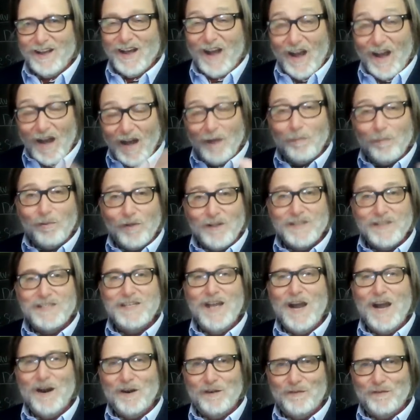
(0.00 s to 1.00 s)
A blood
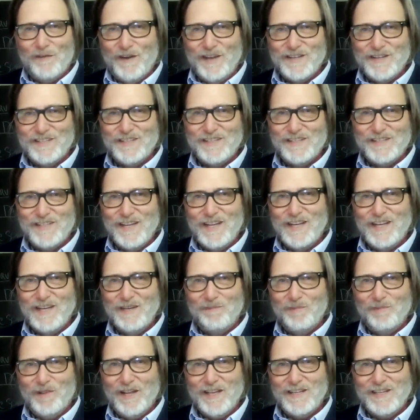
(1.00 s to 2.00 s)
sacrifice is taking
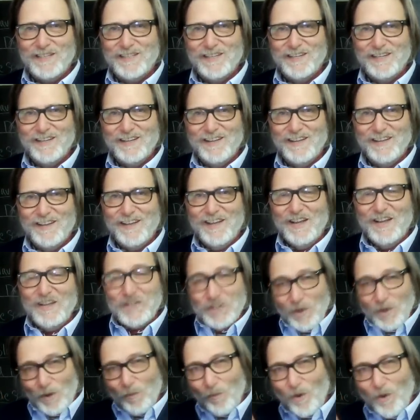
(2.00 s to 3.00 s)
place.
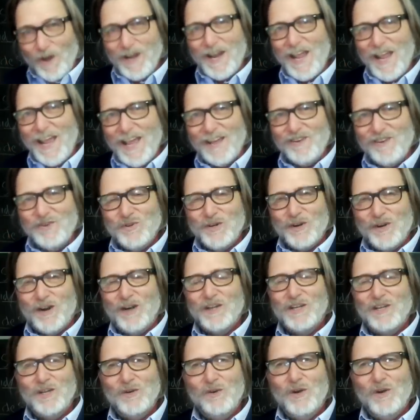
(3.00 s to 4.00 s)
So on one hand, you could
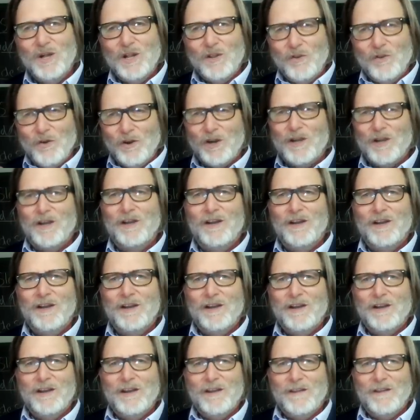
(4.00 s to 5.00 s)
argue, look,
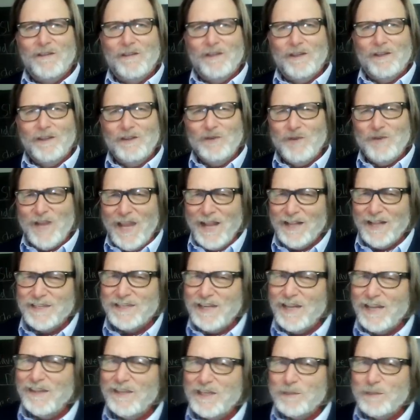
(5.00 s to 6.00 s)
you can't
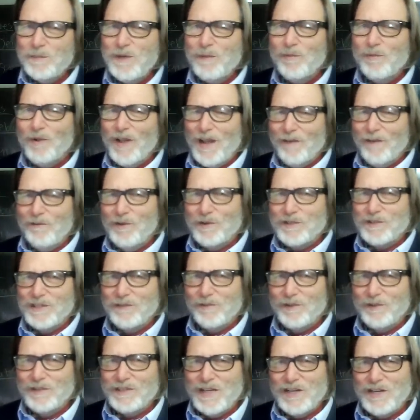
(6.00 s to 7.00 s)
say these people have no
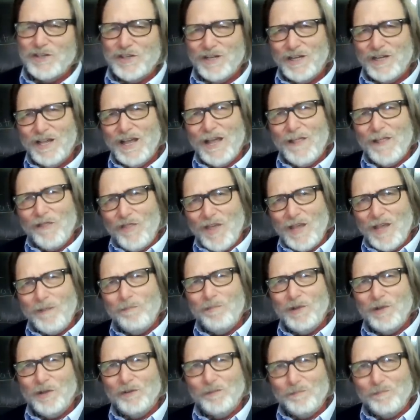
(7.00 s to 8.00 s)
civilization. They
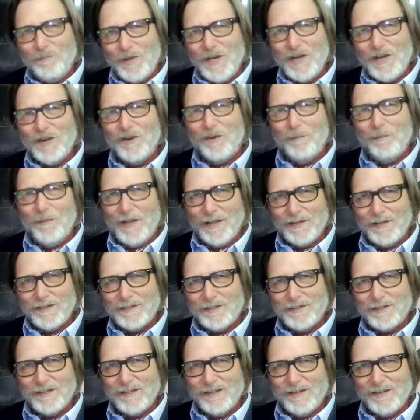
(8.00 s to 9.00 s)
built
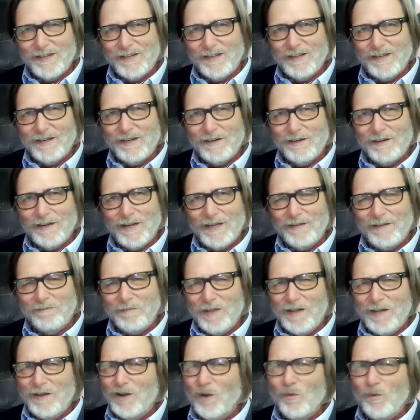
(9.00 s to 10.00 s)
pyramids, right?
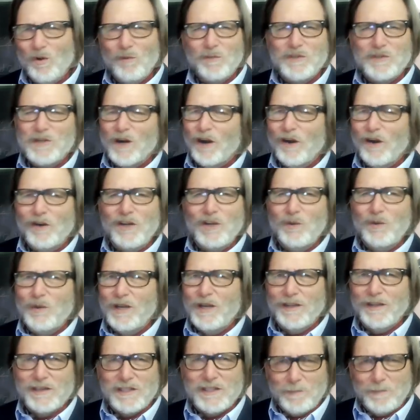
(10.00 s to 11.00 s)
And no one was arguing
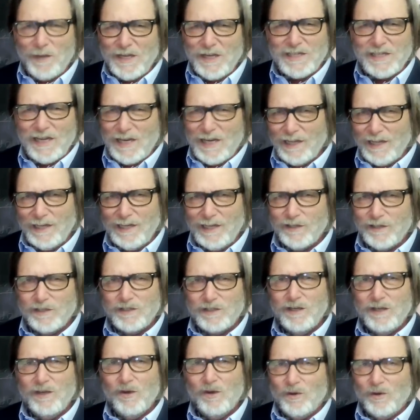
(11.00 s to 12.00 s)
that space aliens
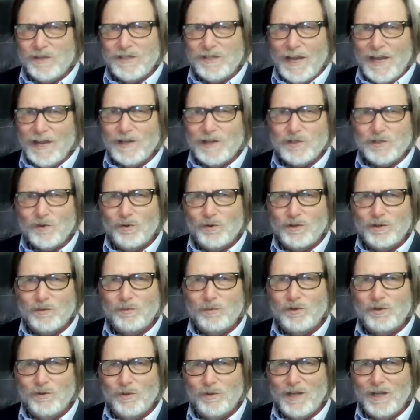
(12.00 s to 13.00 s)
or dinosaurs were
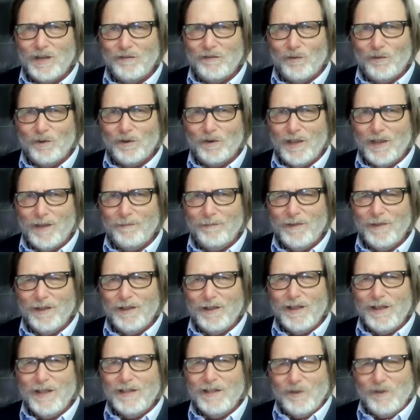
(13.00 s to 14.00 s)
doing it for them.
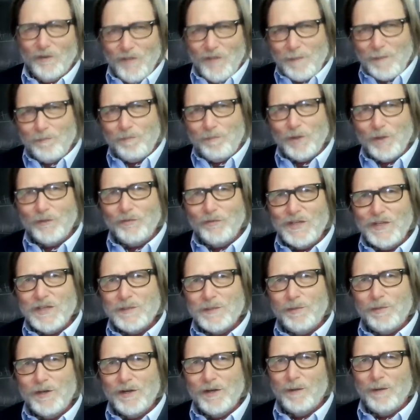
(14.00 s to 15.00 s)
They built these
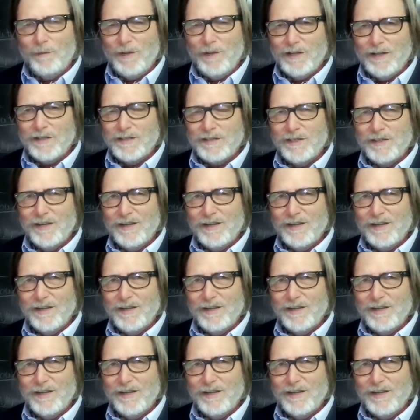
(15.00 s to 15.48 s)
pyramids.